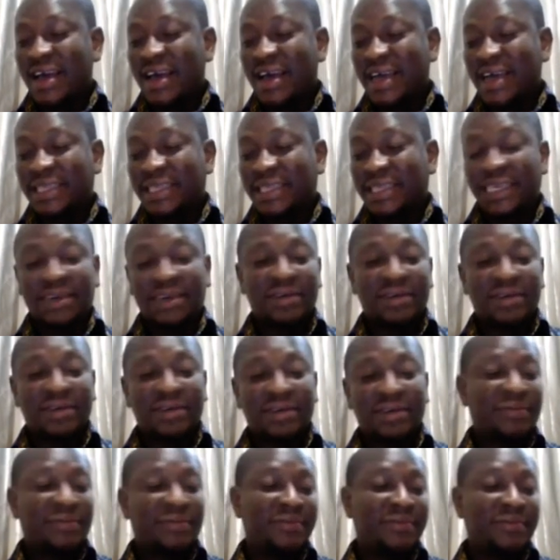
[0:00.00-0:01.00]

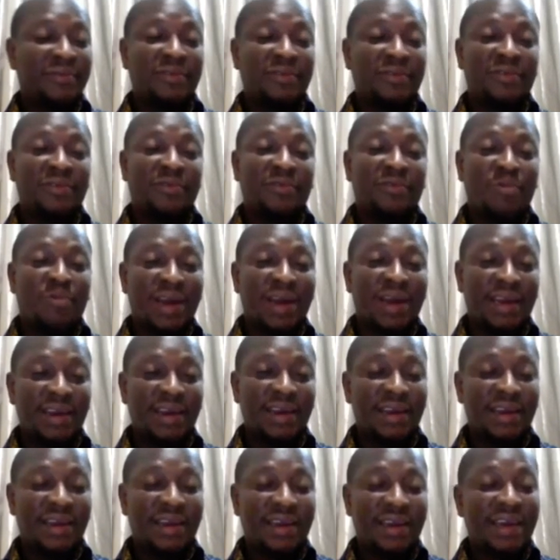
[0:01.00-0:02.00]
Article
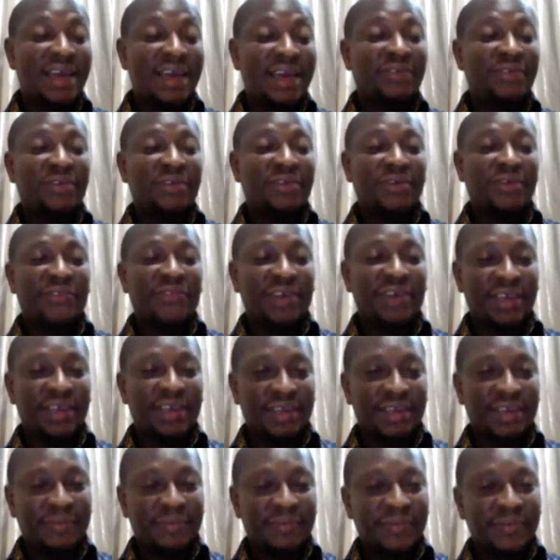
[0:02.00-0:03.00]
1 and Article 3.